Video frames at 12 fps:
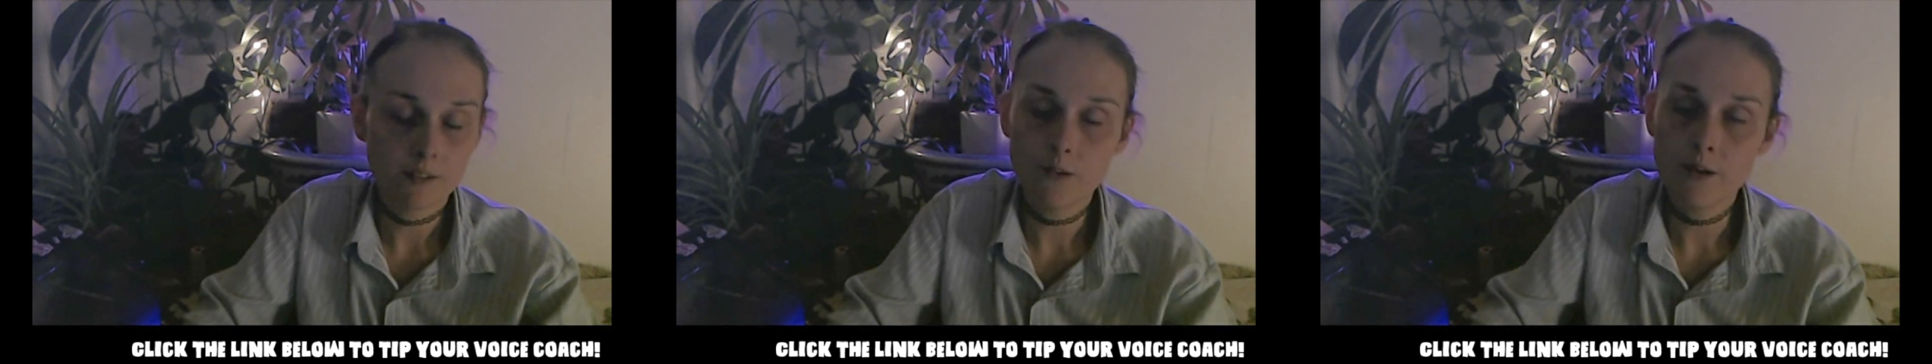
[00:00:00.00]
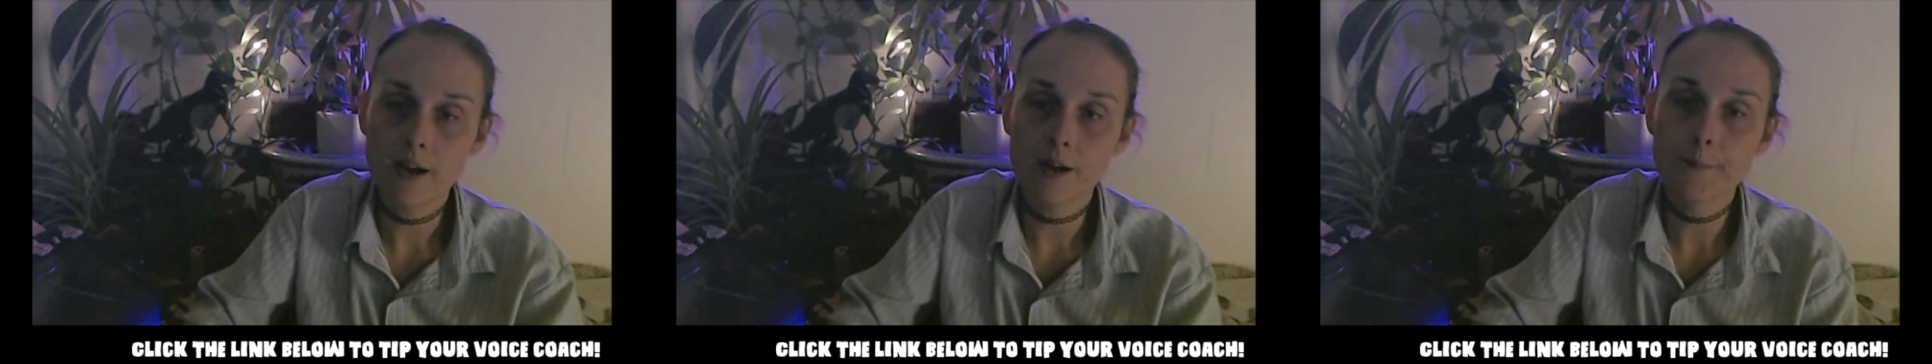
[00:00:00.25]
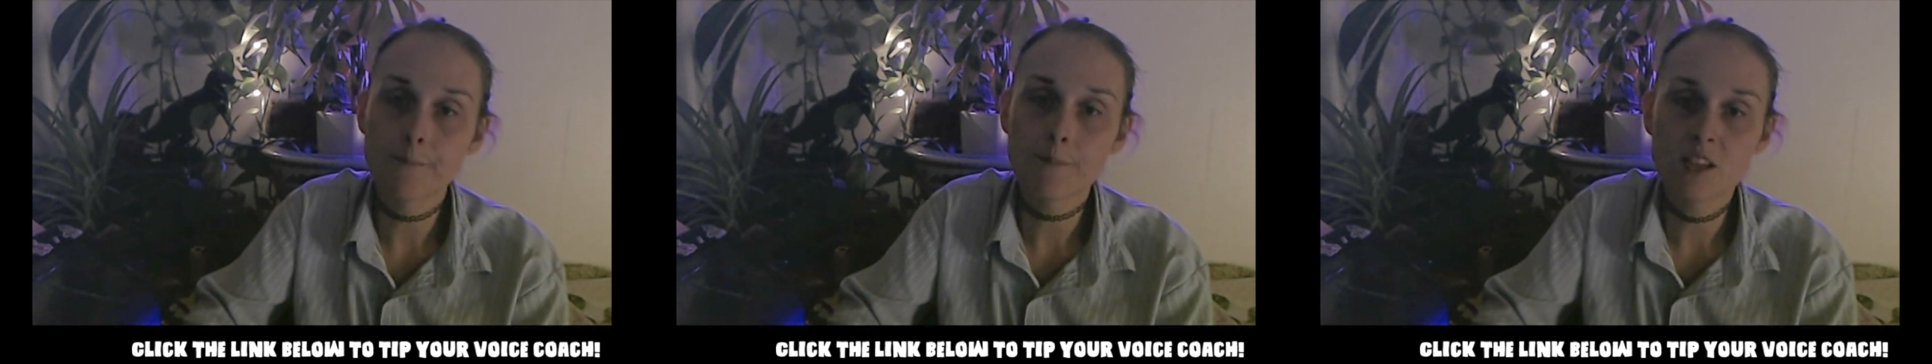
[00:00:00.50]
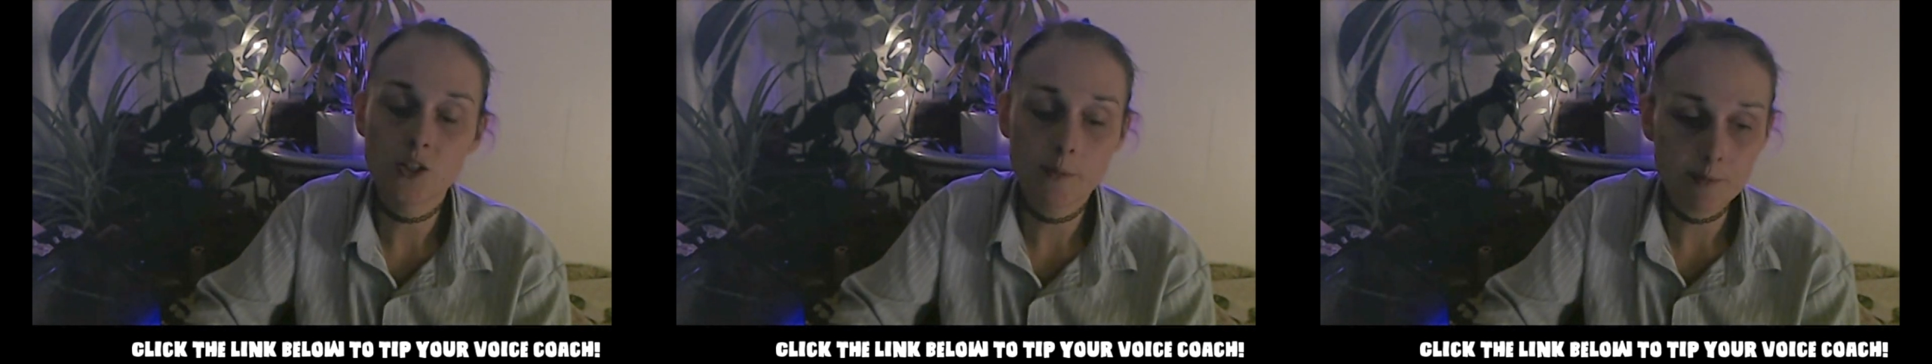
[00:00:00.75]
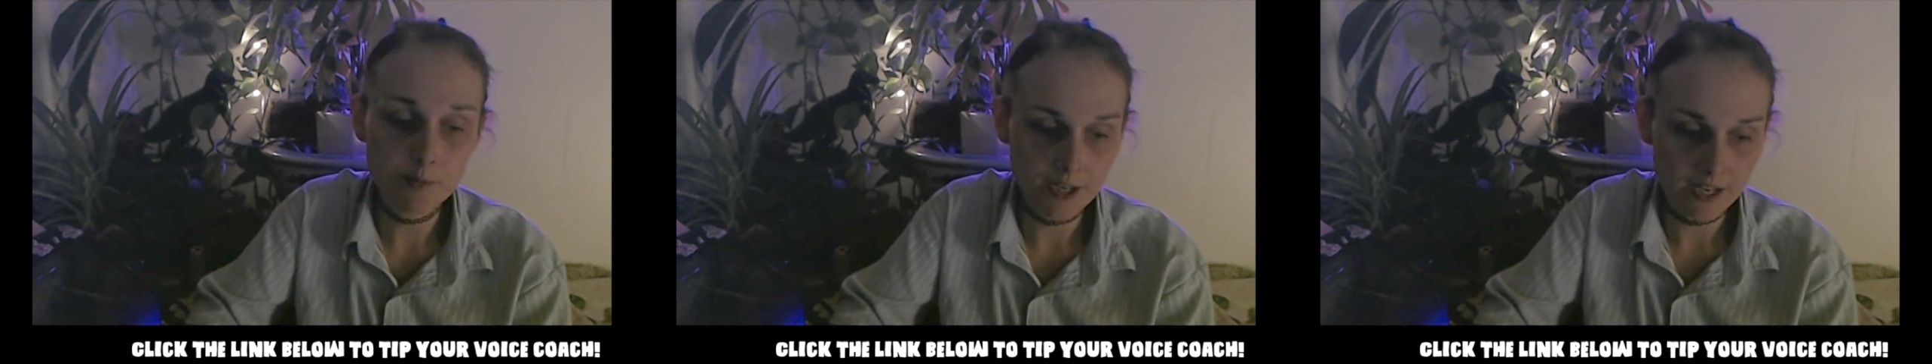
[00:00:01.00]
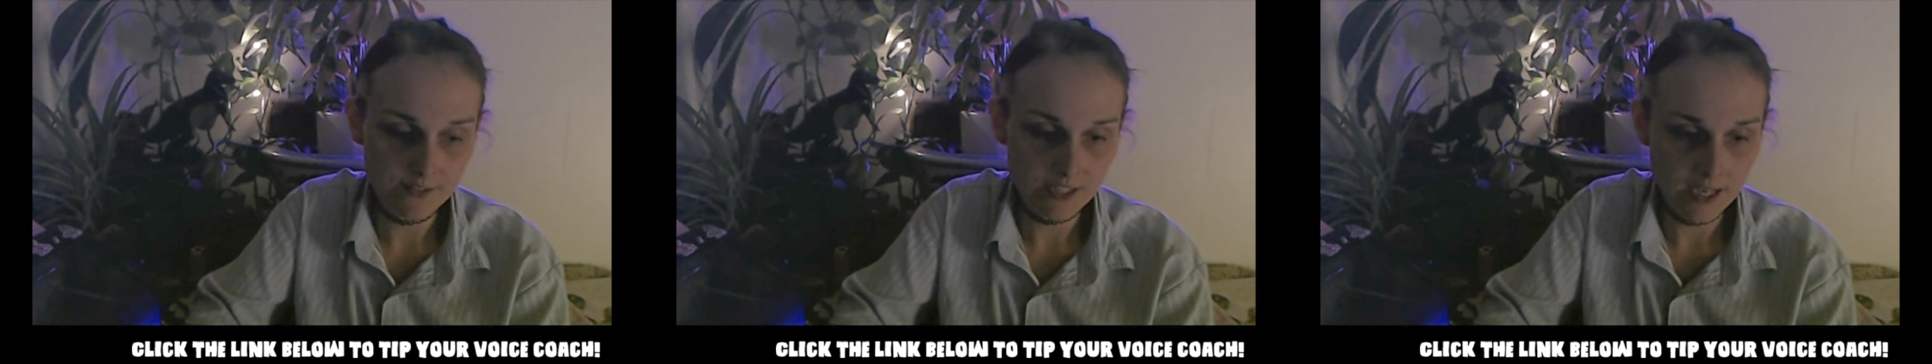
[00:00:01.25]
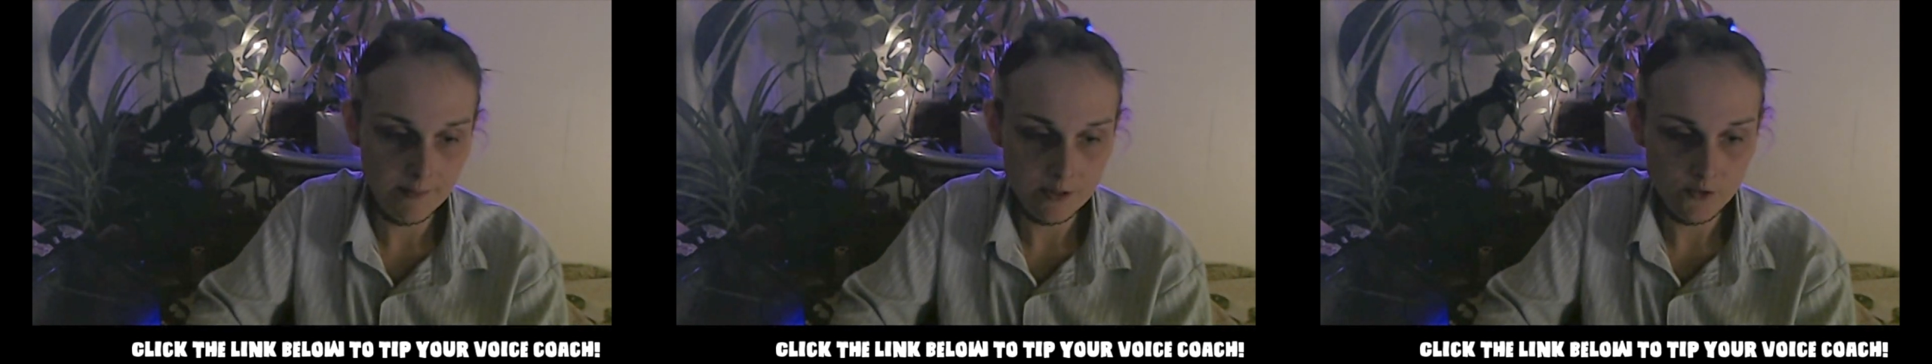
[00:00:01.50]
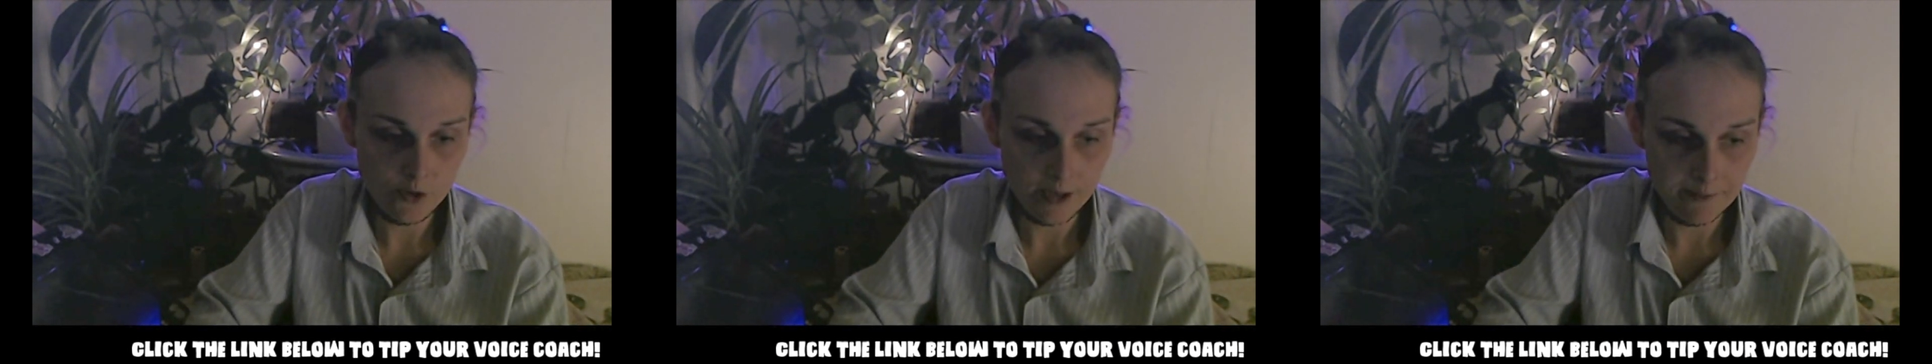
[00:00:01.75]
Well, there should be plenty of time
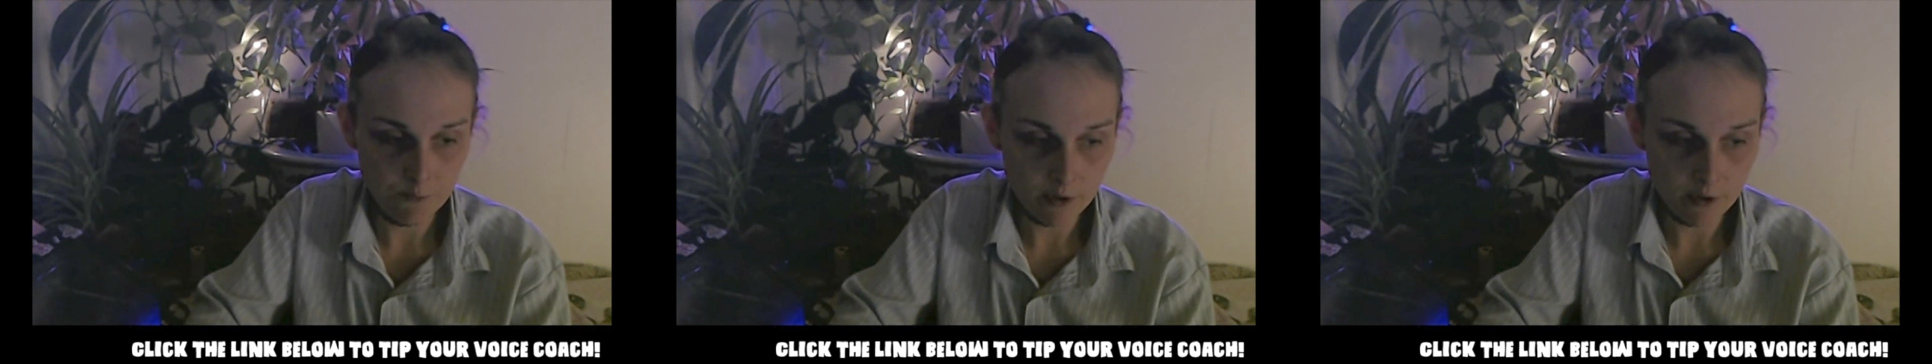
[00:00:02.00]
to have tried